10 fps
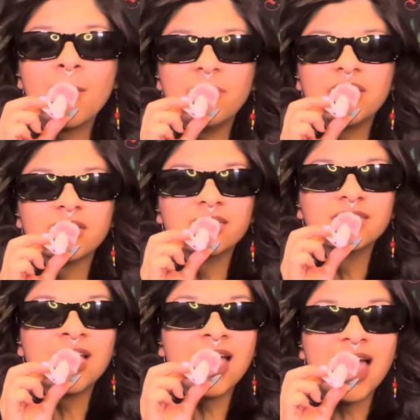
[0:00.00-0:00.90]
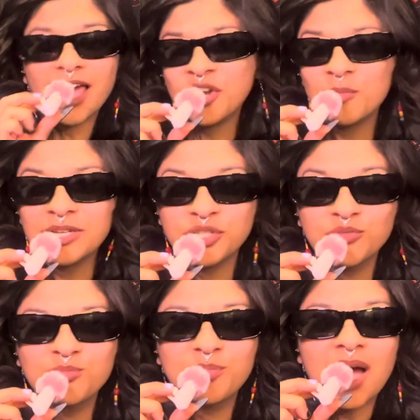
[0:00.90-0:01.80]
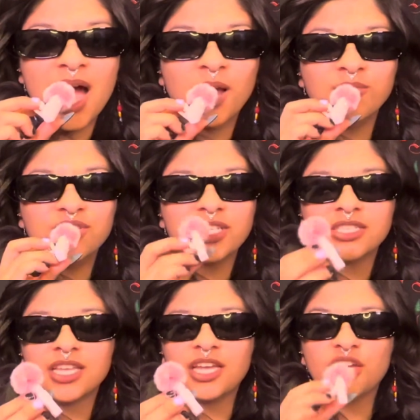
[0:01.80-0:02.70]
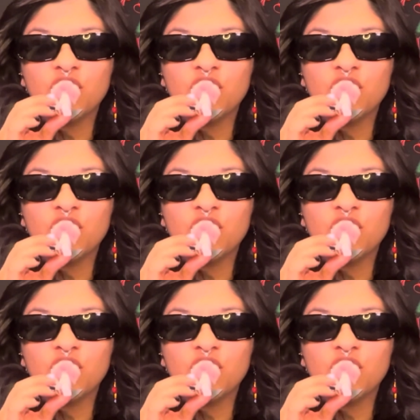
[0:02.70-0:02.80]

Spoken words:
because I don't know about you, but I'm just like